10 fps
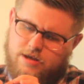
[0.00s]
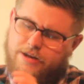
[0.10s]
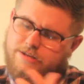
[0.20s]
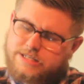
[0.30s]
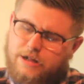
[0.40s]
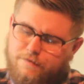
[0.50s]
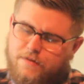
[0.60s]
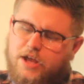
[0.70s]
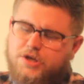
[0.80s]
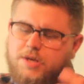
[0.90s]
and it's still
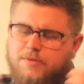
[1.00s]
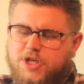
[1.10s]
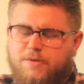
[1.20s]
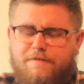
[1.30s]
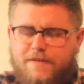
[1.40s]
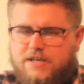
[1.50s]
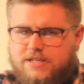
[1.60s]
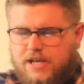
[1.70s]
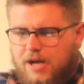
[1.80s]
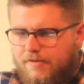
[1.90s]
flashing at me. So I'm at
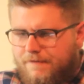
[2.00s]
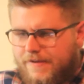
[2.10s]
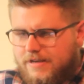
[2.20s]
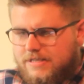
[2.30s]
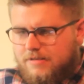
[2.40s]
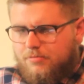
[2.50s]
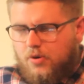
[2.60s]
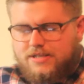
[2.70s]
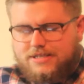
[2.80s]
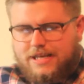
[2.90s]

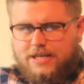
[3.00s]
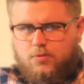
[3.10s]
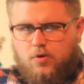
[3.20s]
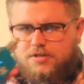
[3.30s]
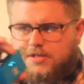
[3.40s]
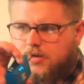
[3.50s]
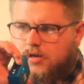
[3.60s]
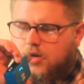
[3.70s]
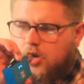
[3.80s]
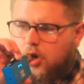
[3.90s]
13.6 watts here.